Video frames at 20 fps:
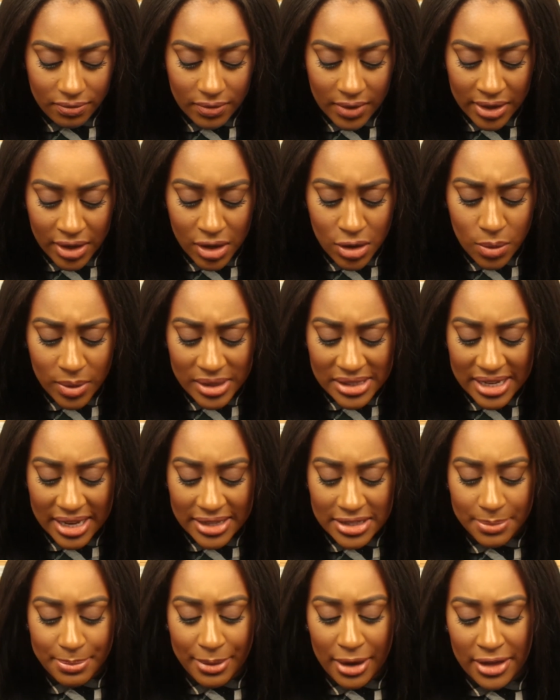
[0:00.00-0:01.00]
And I always
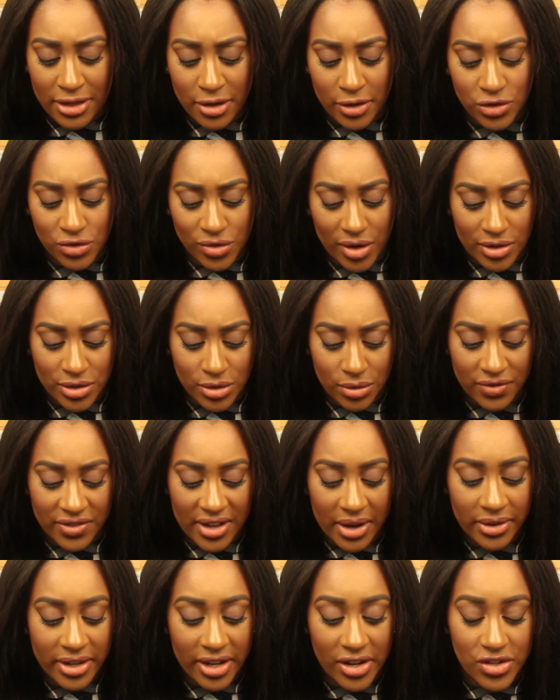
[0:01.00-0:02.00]
tend to buy those drugstore
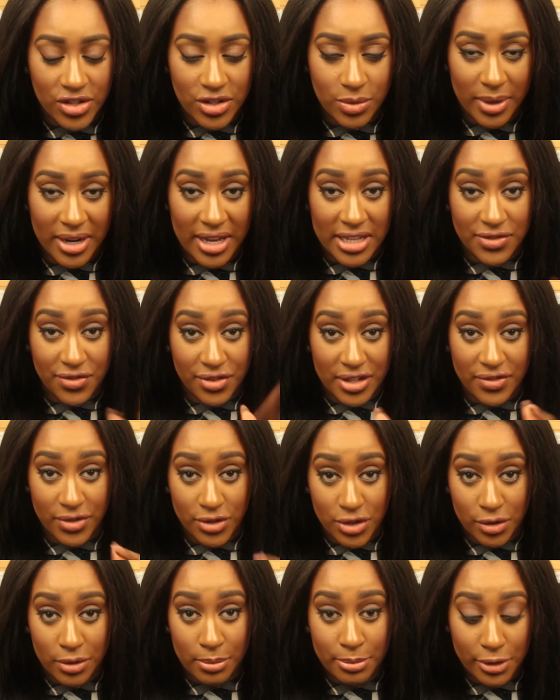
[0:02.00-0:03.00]
foundations when there's 3 for
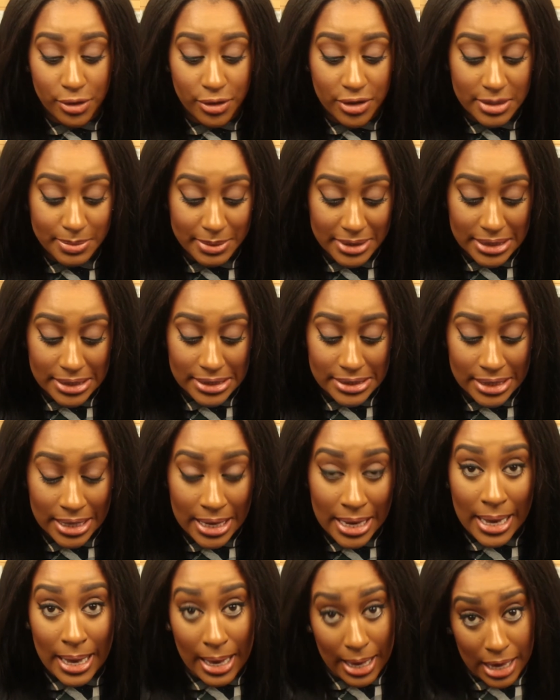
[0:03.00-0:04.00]
2 in Boots, because
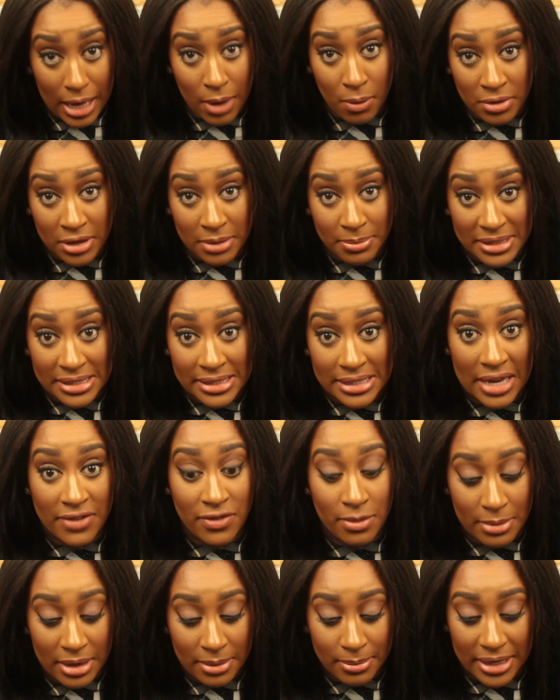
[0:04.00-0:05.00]
I want to be
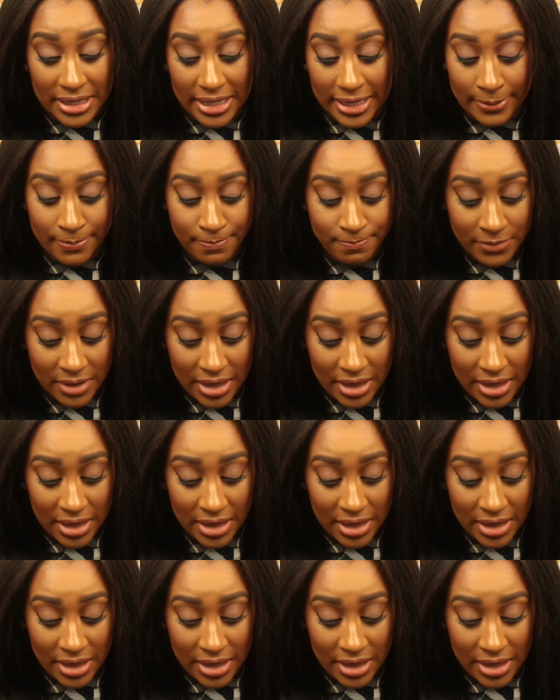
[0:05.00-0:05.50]
saving my money.